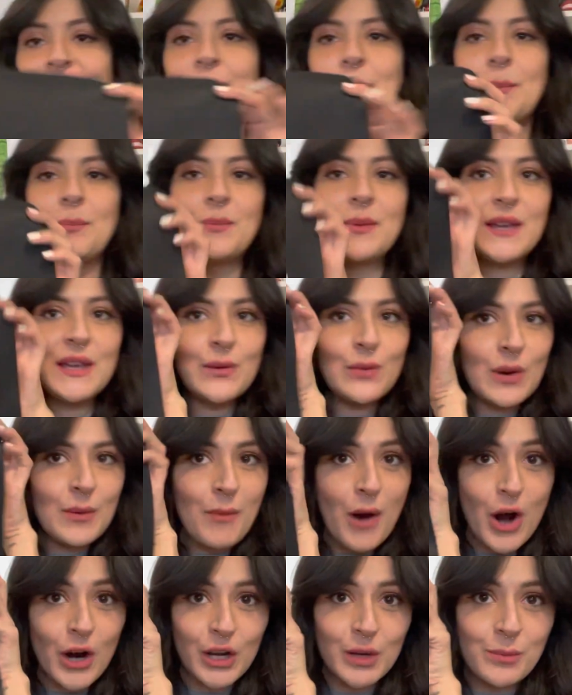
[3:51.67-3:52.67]
"Be
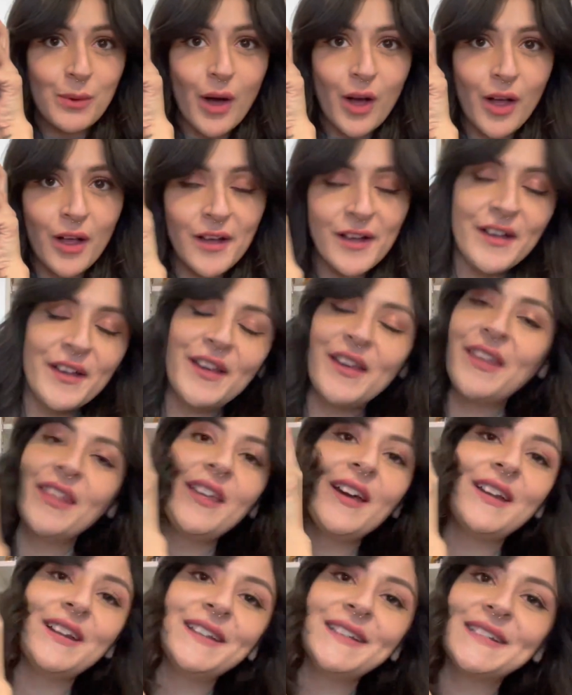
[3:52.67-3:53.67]
Remarkable."
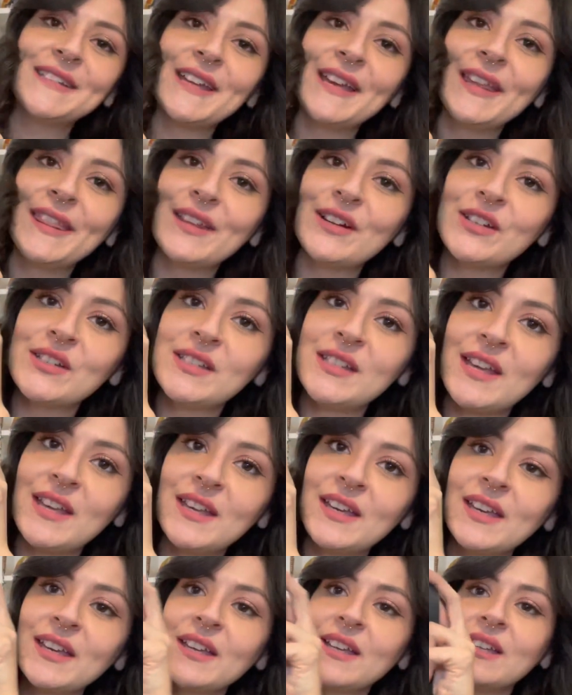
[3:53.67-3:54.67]
That is they're
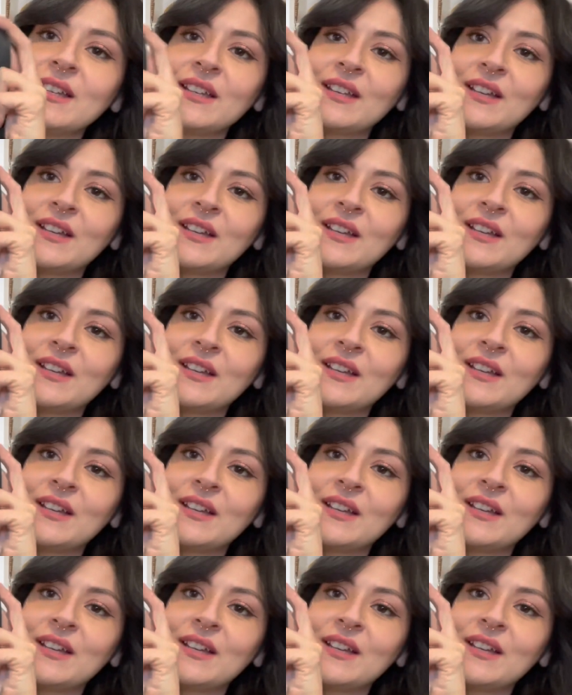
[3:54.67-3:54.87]
saying.